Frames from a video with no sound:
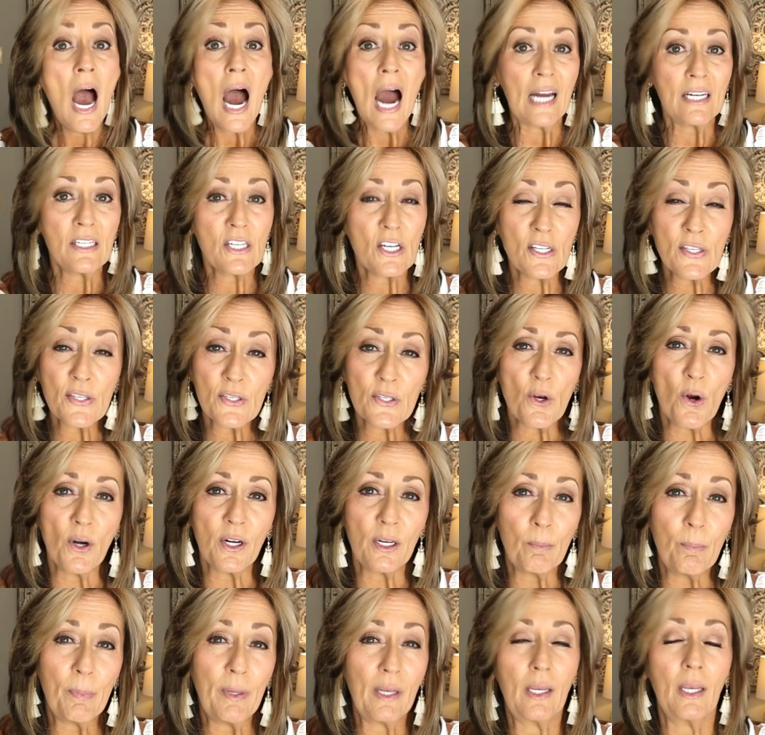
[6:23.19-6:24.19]
I just
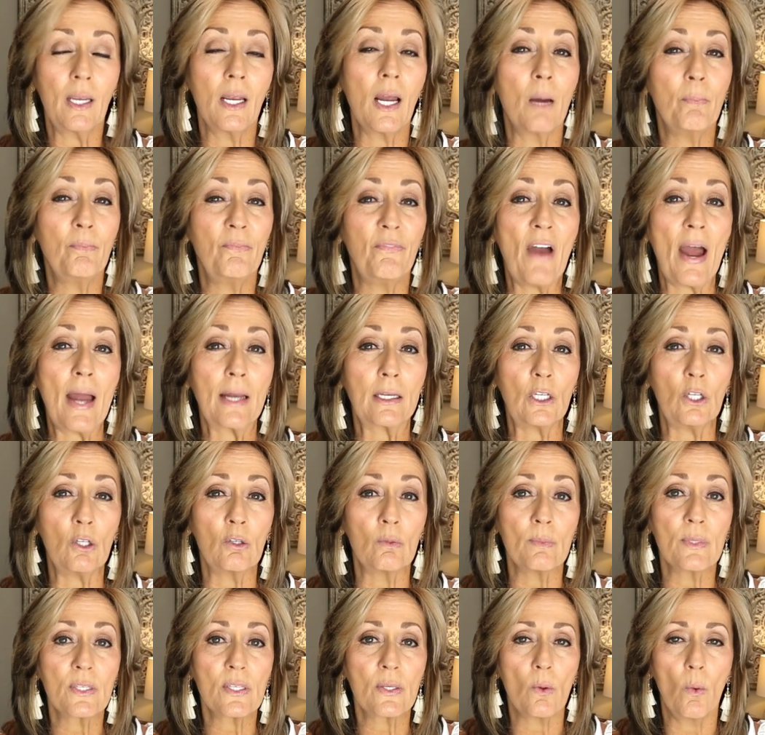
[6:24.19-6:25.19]
started picking up
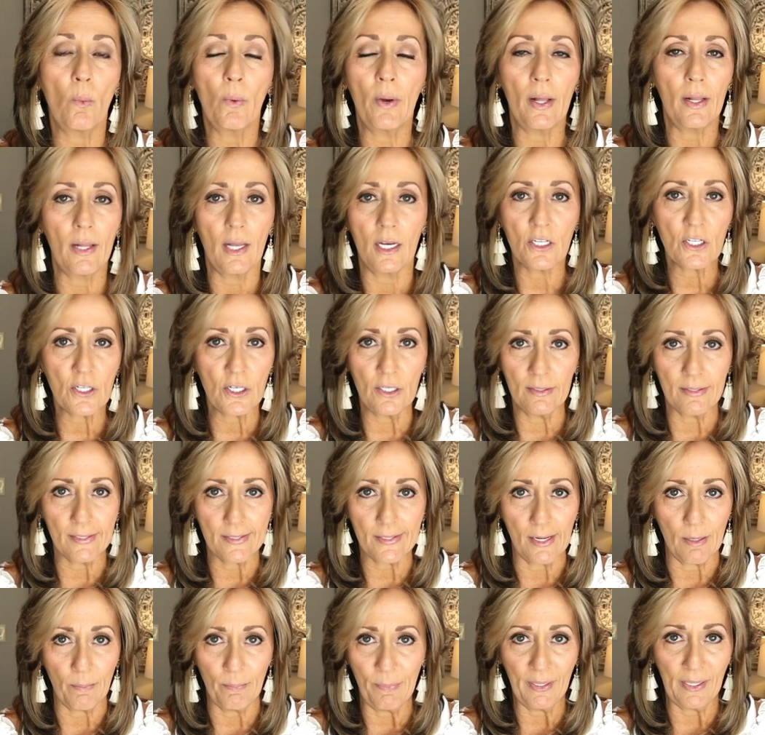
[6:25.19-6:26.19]
vacuums. Well, I shouldn't
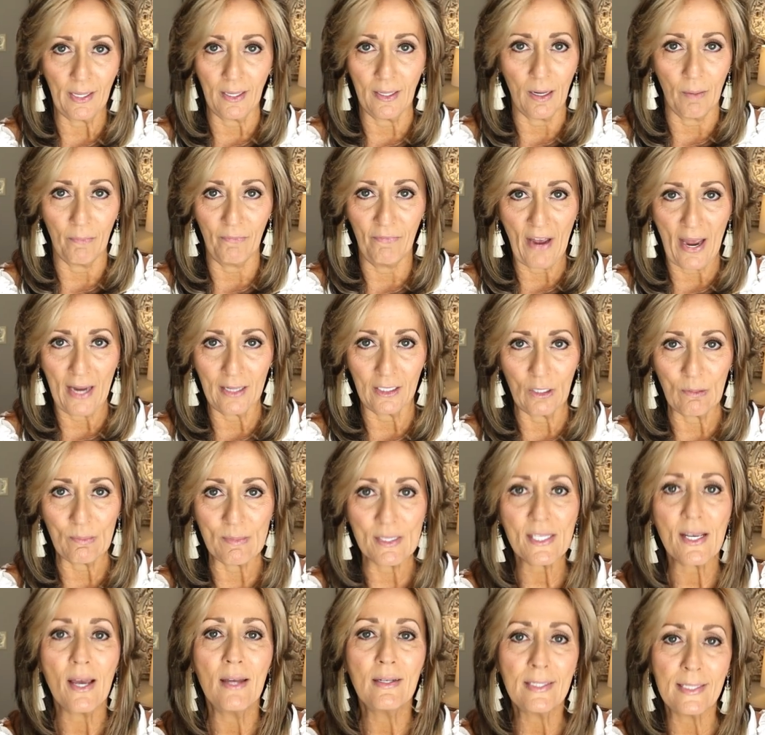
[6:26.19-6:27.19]
say I'm picking up
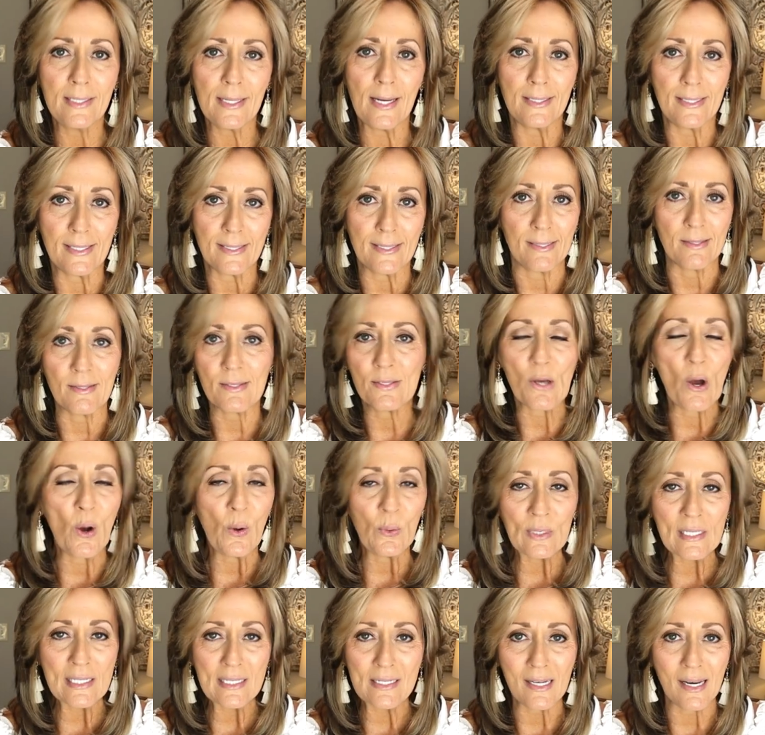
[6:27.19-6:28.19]
vacuums. Dysons,
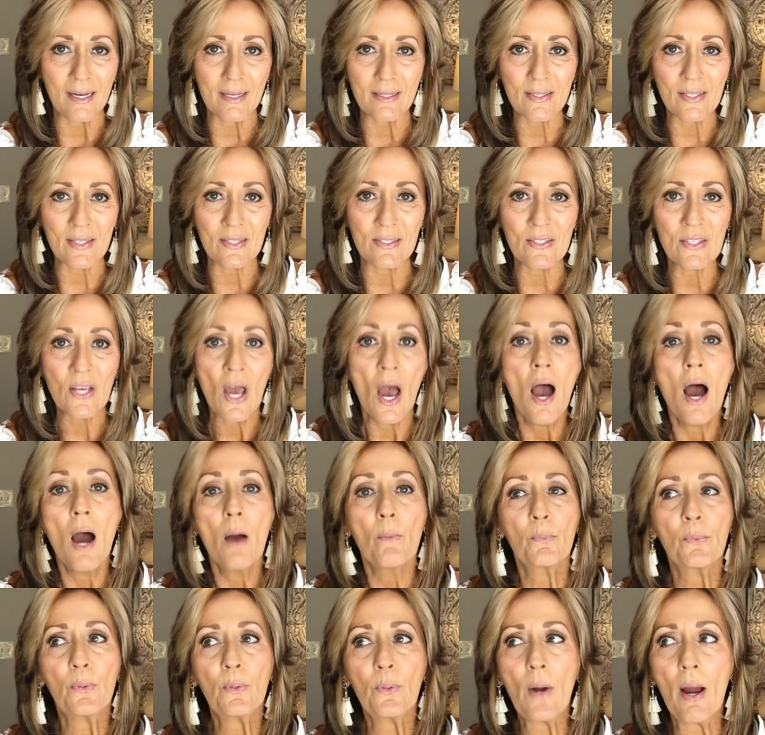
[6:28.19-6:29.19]
only Dysons,
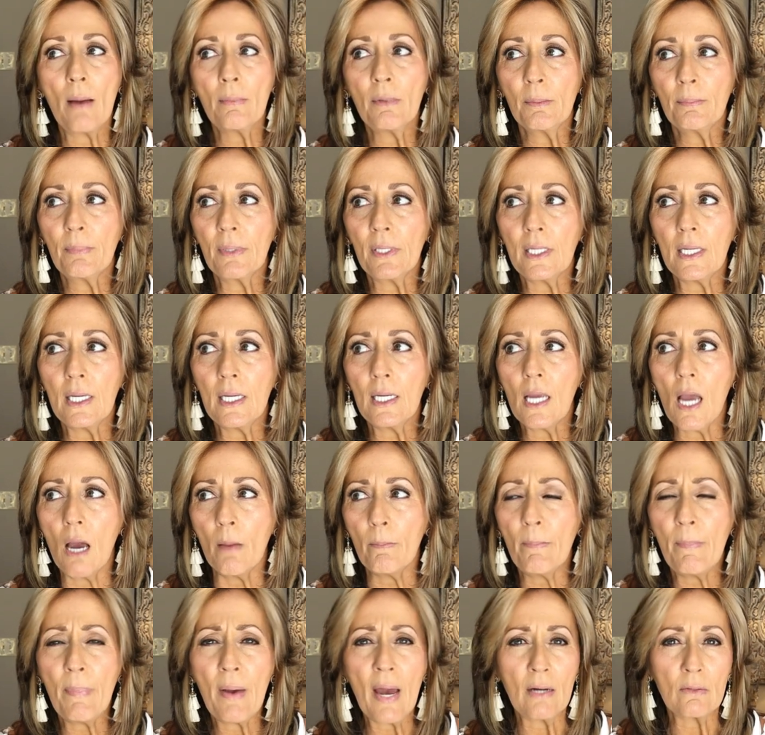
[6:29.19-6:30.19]
probably
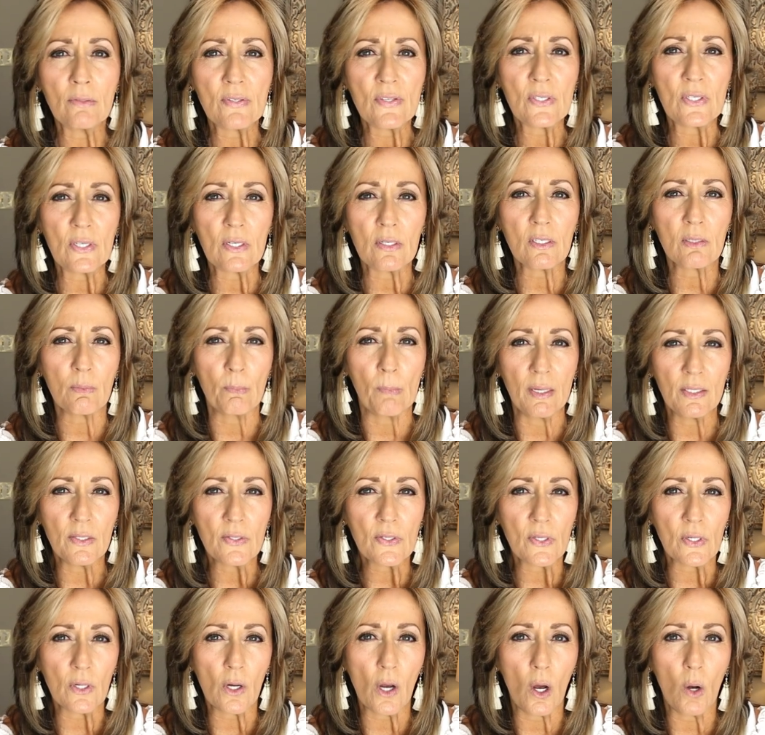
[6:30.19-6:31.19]
about 6
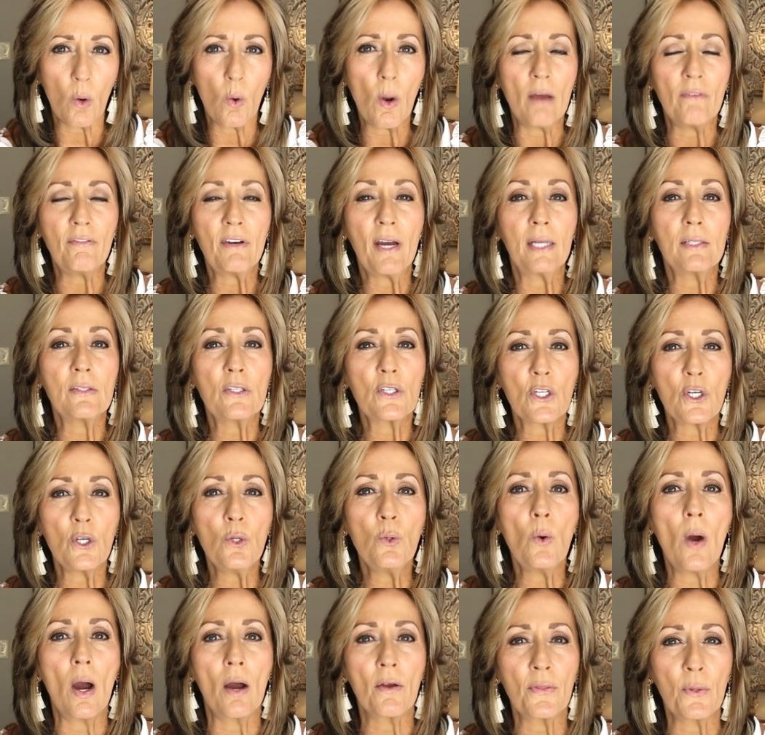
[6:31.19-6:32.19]
months ago. I've had
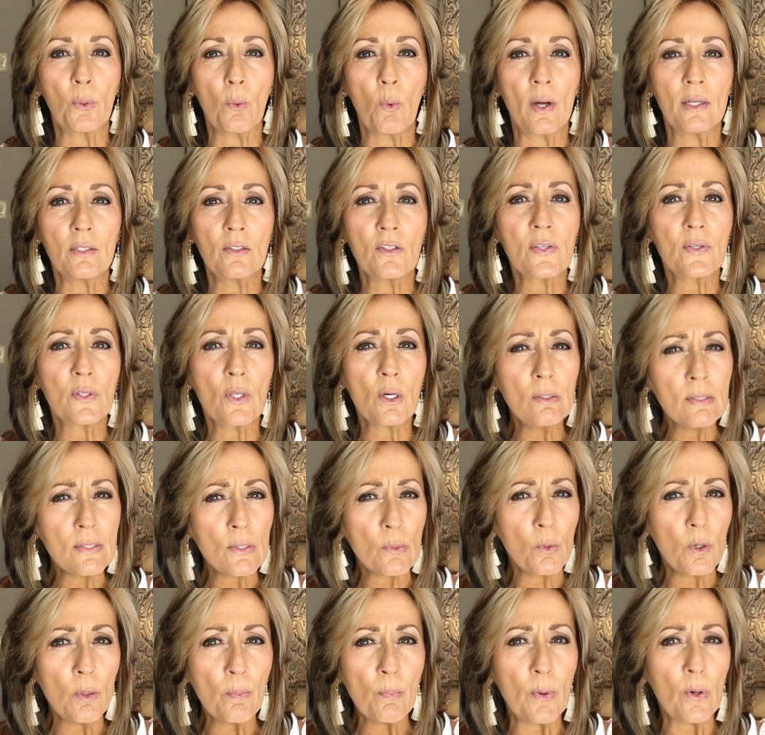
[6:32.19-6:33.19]
two other ones.
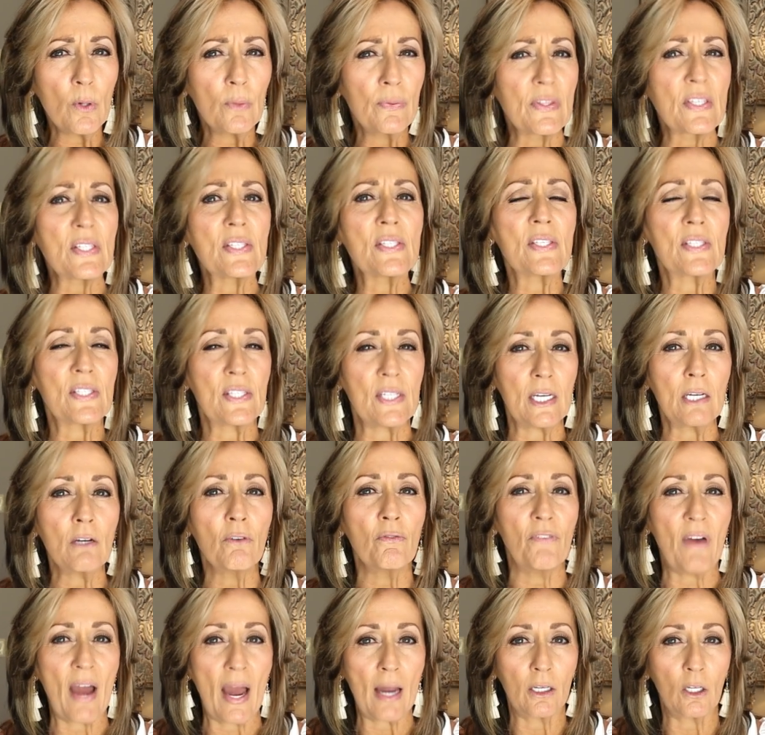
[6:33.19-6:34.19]
Those were both the
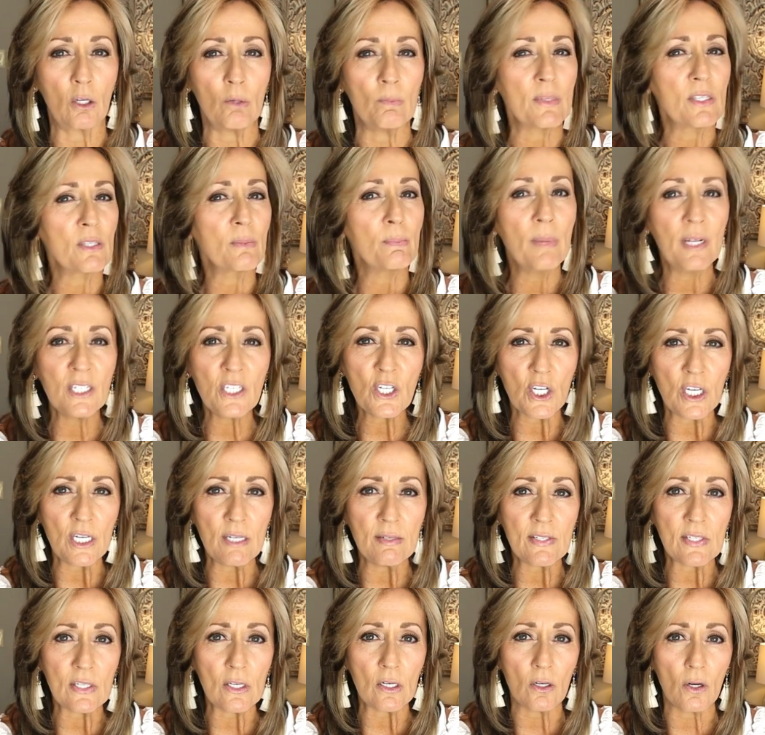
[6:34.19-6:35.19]
stick vacuums, much
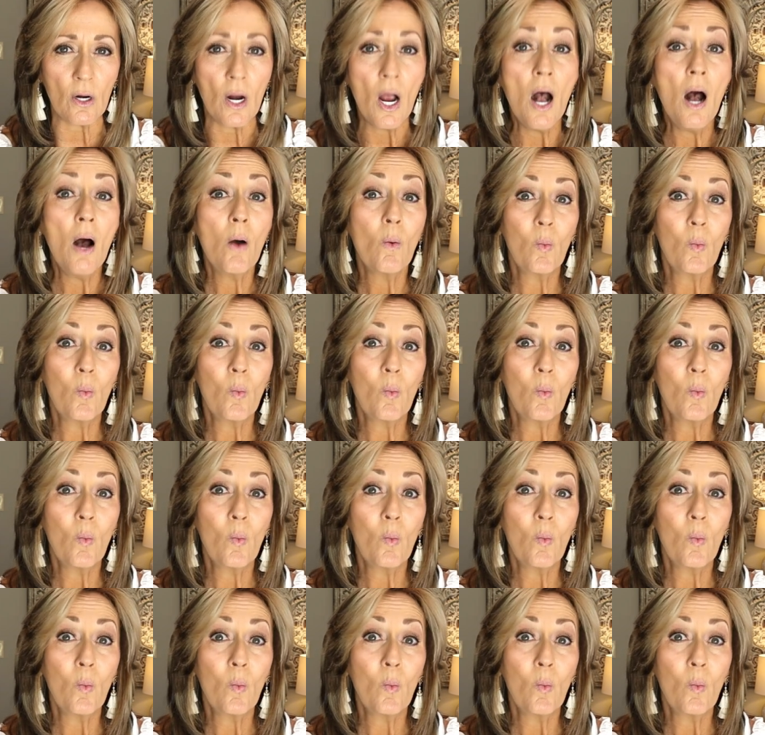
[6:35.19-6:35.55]
easier.